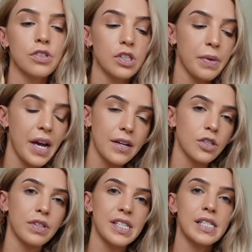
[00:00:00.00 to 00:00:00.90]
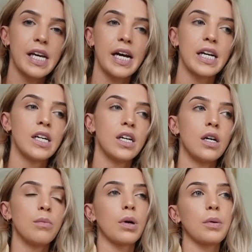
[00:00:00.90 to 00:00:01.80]
through some house reset,
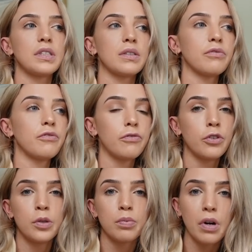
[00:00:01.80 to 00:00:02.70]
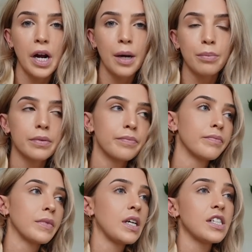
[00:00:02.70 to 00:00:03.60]
probably some food prep,
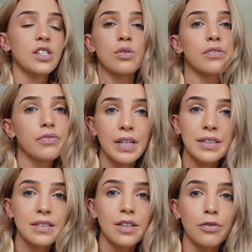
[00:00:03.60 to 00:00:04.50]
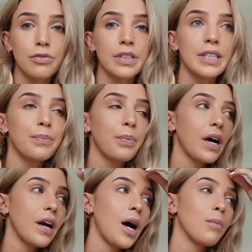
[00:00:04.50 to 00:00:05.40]
just all the fun stuff really.
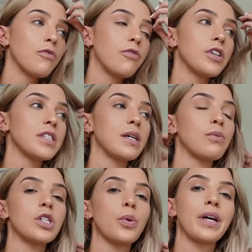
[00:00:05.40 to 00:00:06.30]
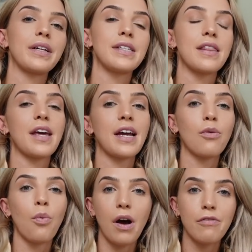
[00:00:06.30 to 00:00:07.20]
But firstly, I want to quickly
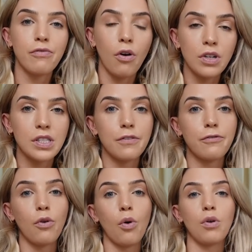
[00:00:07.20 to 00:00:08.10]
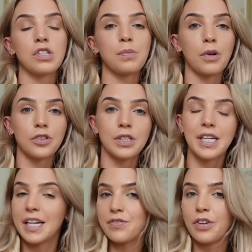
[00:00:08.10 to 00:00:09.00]
thank White Fox for sponsoring
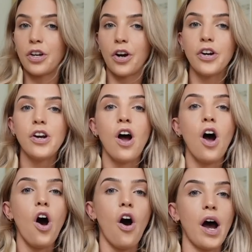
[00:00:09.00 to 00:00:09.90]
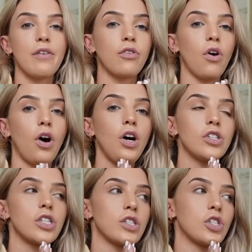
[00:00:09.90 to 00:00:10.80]
today's video. I've
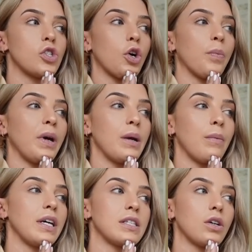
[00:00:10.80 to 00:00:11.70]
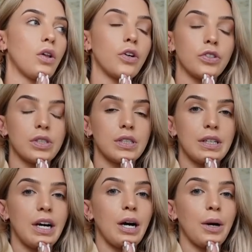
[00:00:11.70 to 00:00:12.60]
got so many amazing clothes